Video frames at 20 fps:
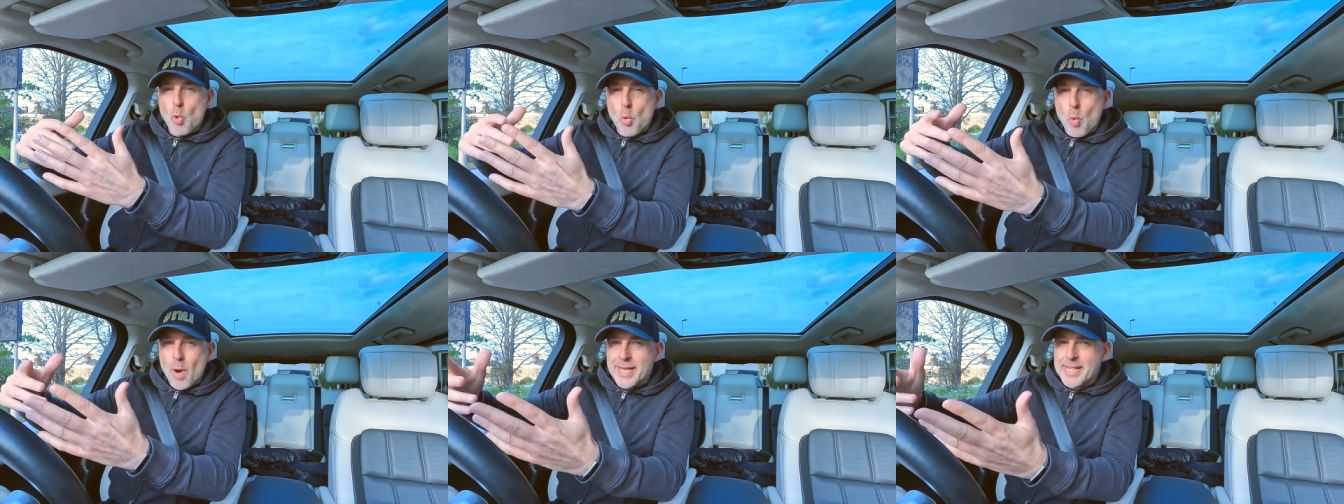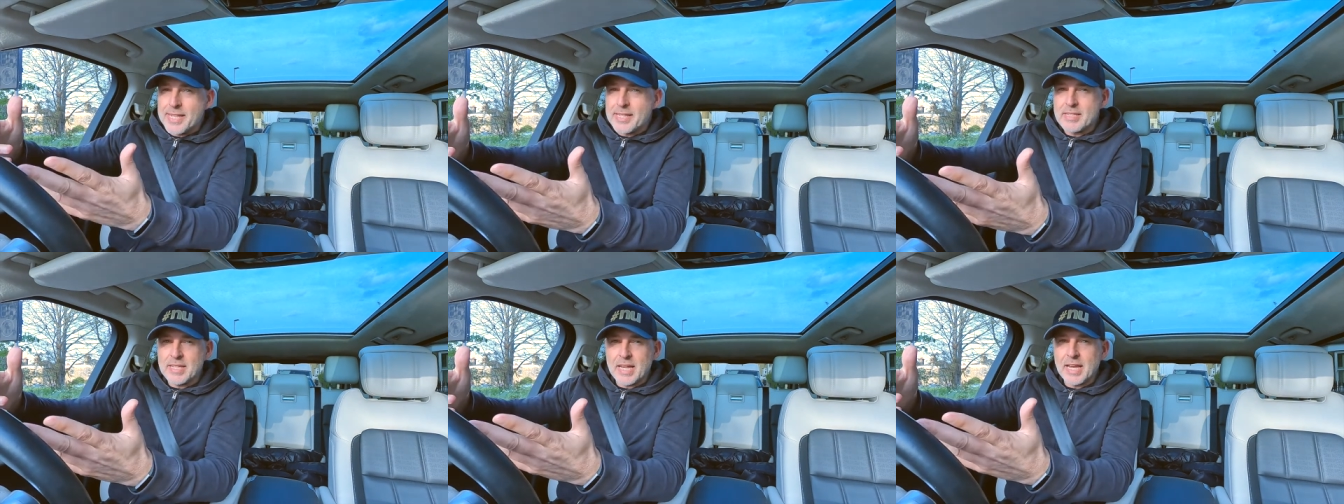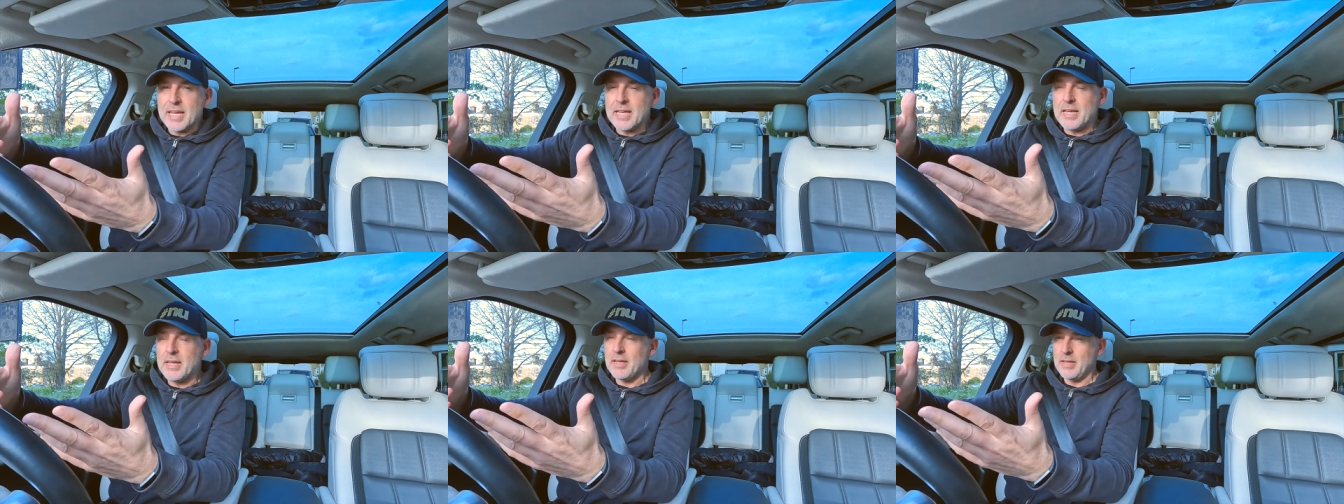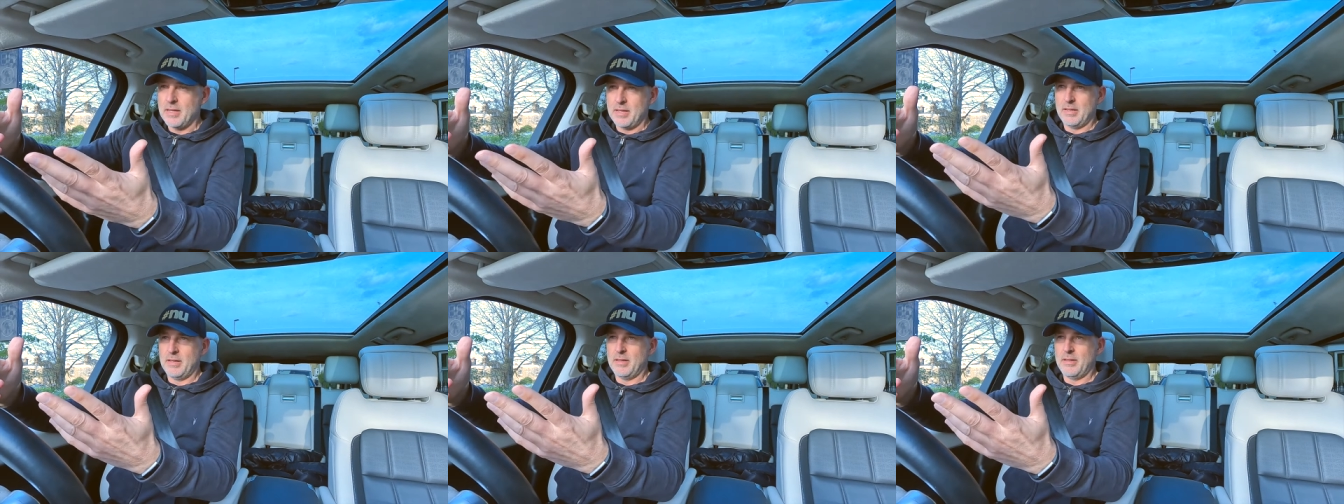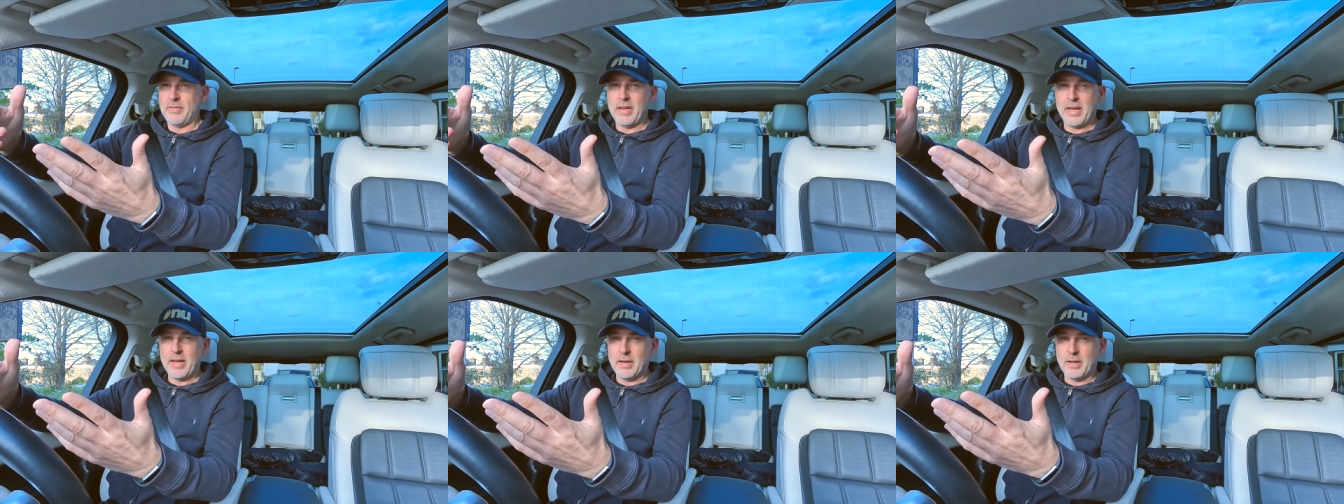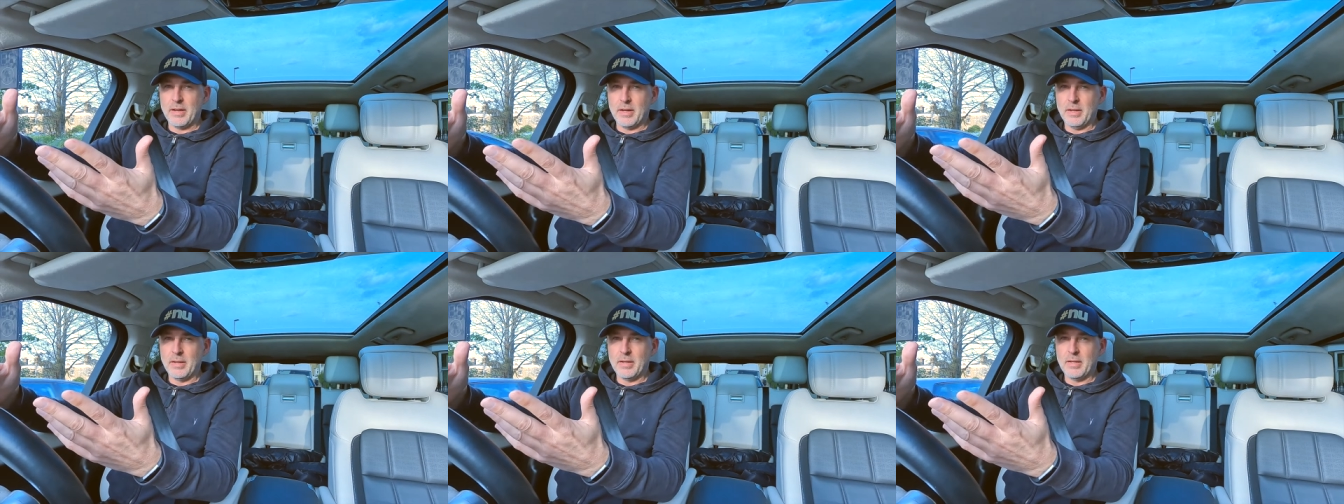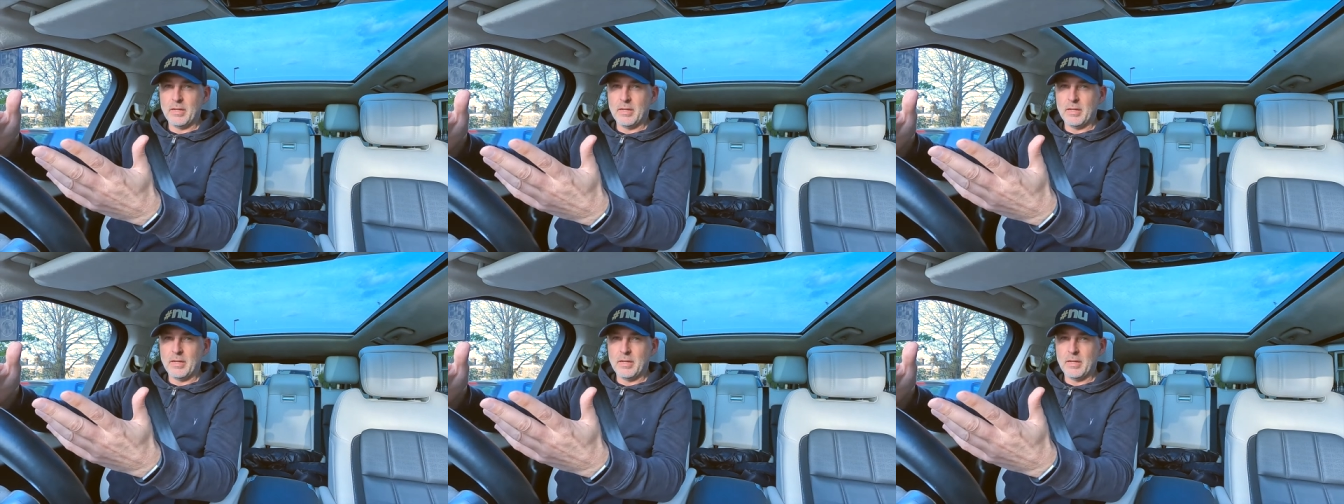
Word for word: always say they are.